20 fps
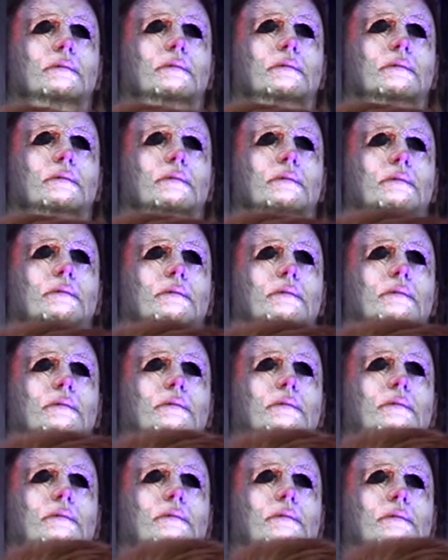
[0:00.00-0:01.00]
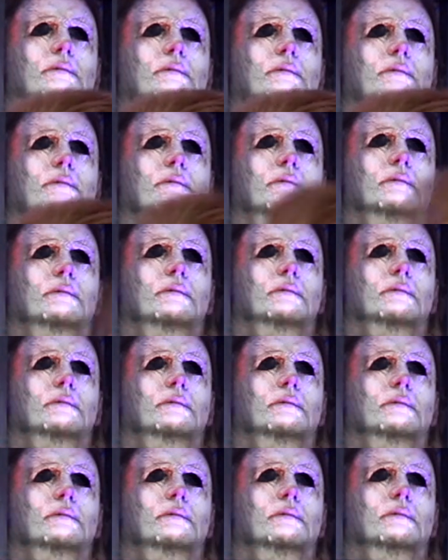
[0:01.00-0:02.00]

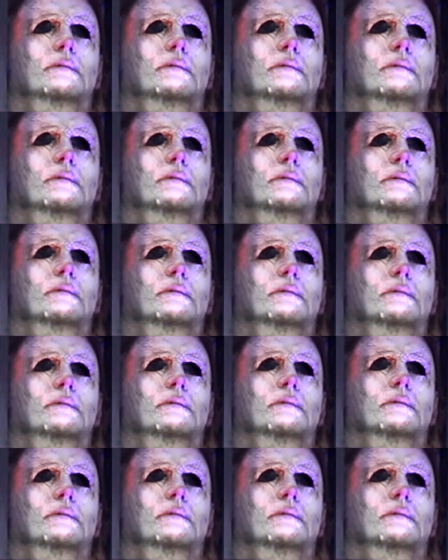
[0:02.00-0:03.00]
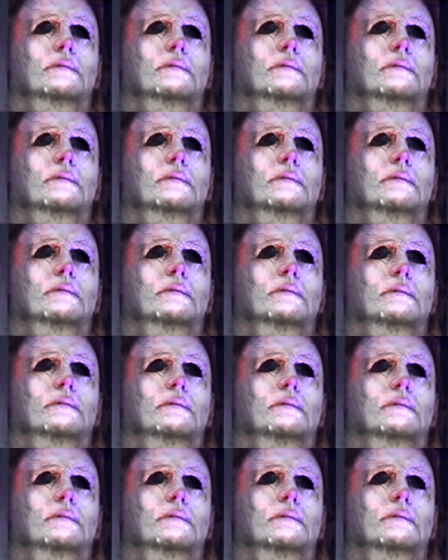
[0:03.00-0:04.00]

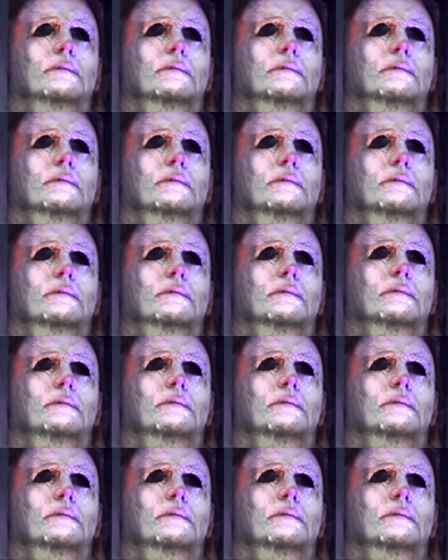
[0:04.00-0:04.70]
(silent)